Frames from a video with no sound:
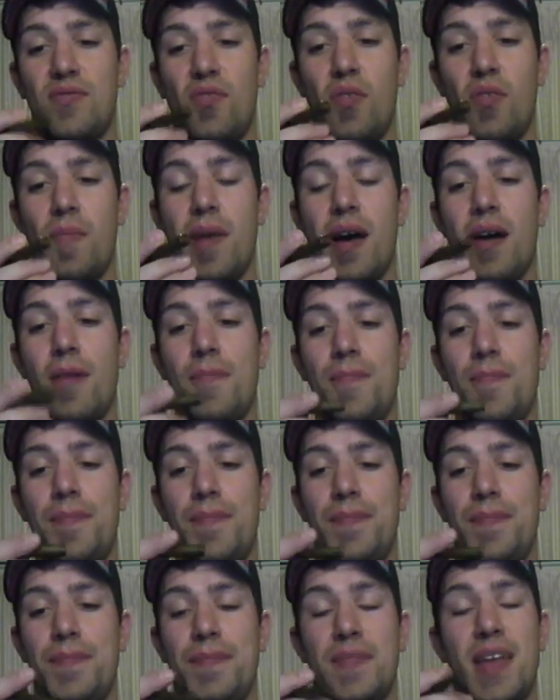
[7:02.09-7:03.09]
for about
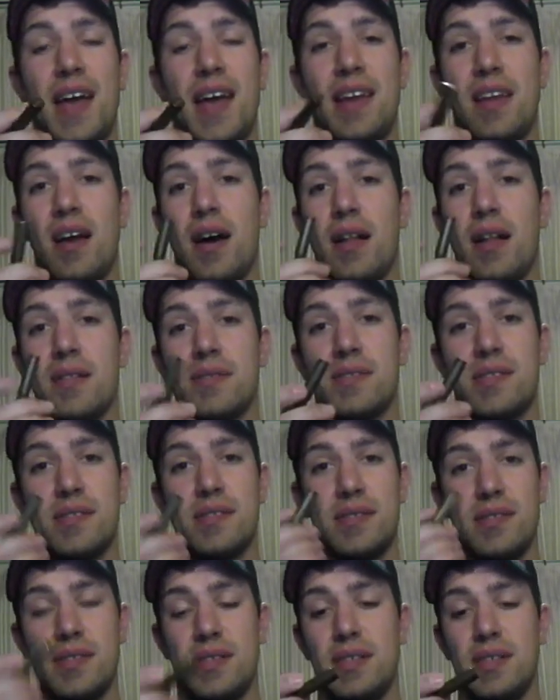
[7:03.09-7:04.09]
$9,
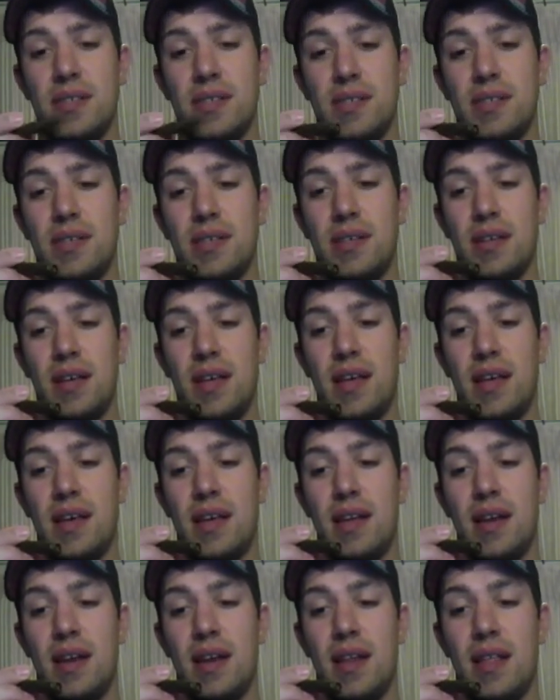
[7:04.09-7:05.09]

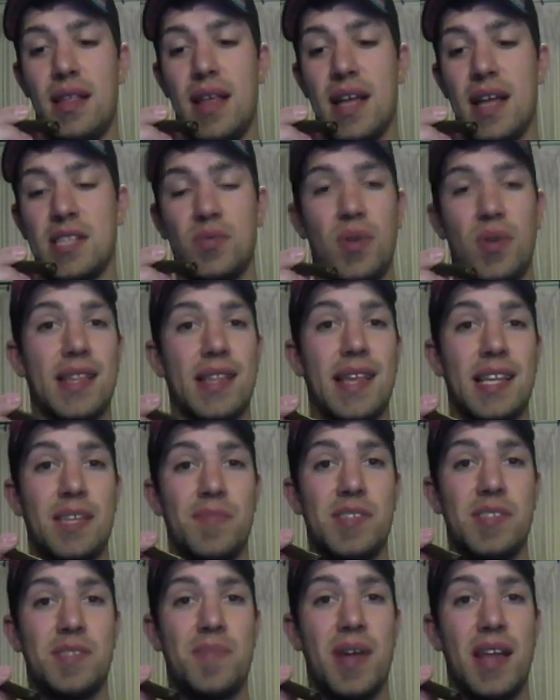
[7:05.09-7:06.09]
and that's what I'd like to
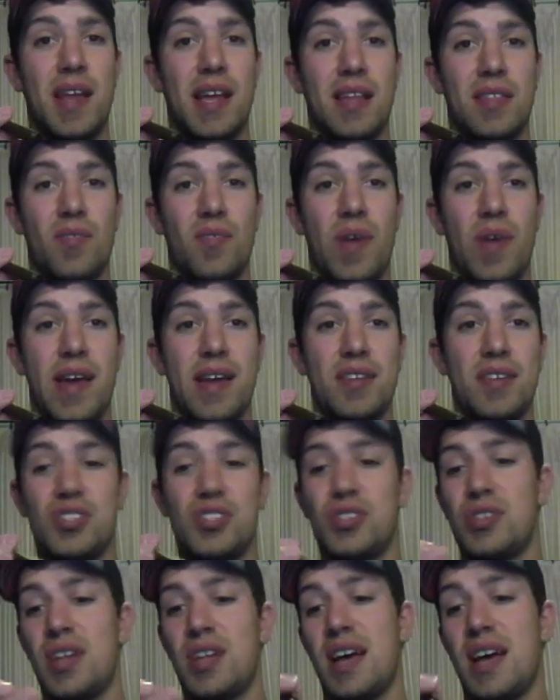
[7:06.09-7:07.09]
be spending at the range,
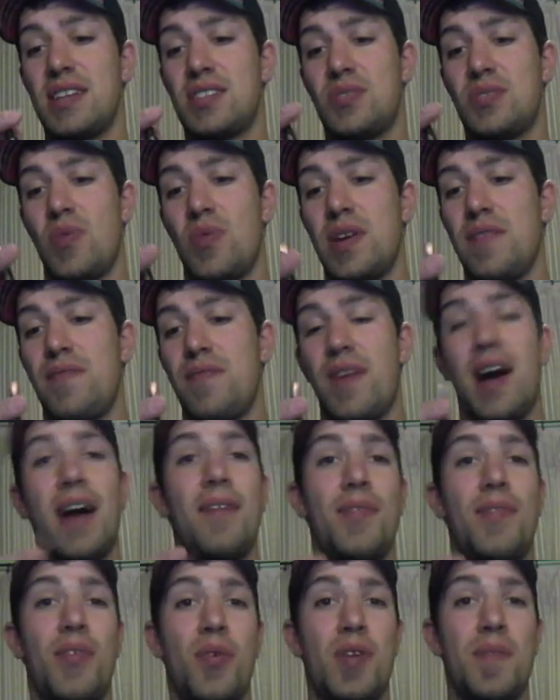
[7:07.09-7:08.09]
not $25,
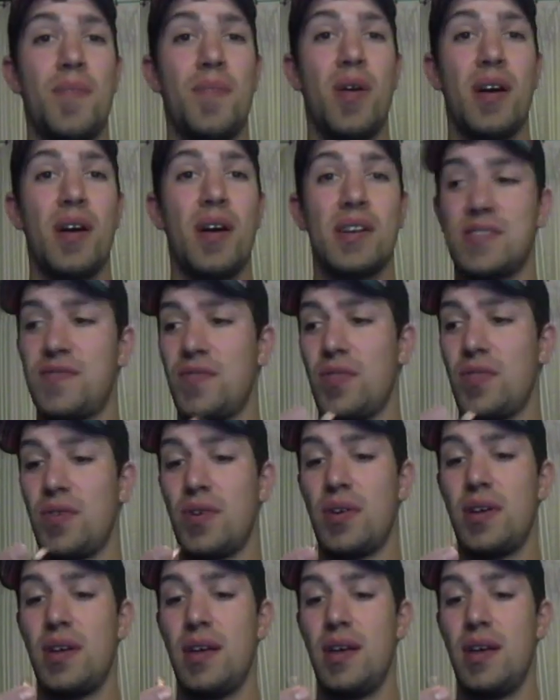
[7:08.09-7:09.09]
$30
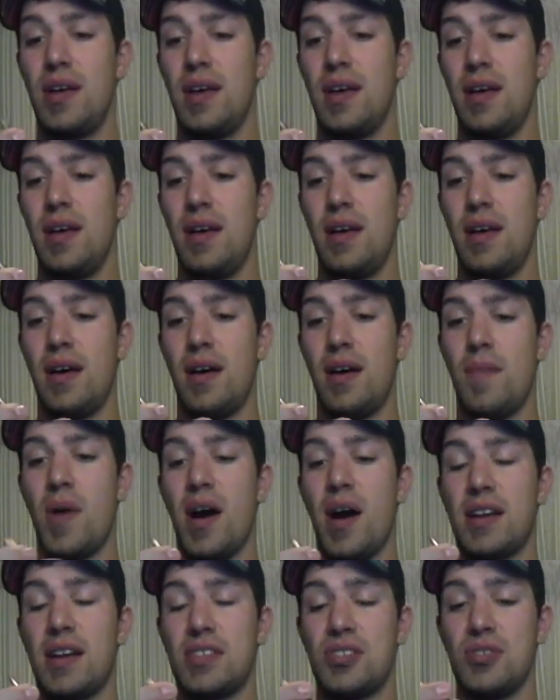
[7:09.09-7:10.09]
for a
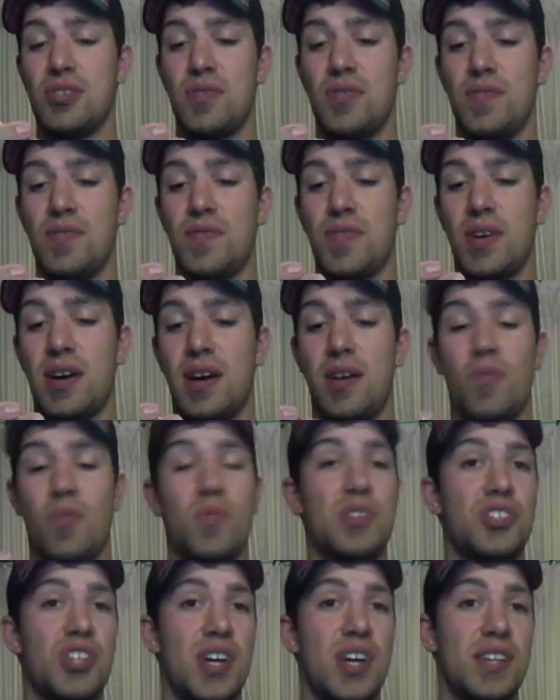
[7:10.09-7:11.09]
box of
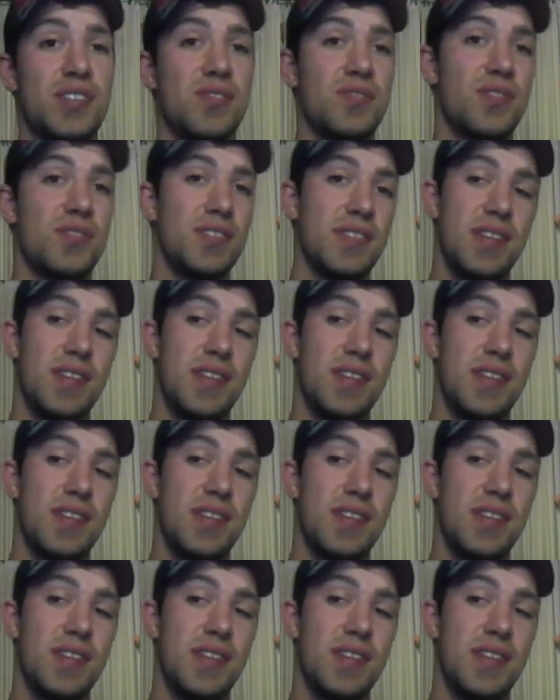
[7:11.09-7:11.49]
Winchesters.